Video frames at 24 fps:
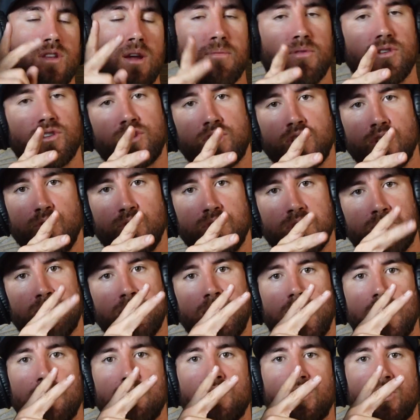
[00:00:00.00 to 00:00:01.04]
Number 2 is
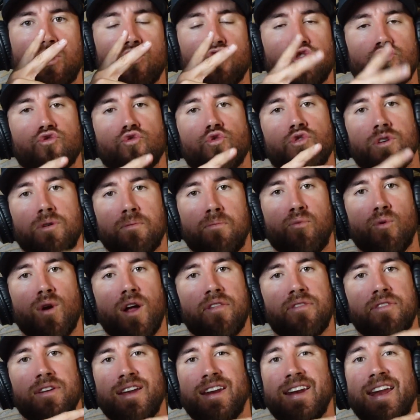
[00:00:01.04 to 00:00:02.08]
being able to control your
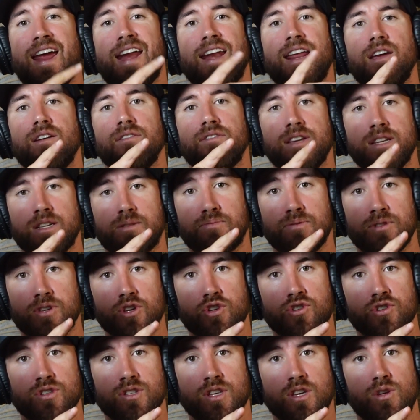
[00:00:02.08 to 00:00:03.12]
breath in any of these
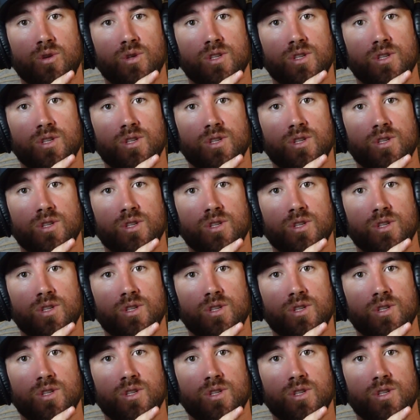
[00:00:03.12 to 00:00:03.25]
positions that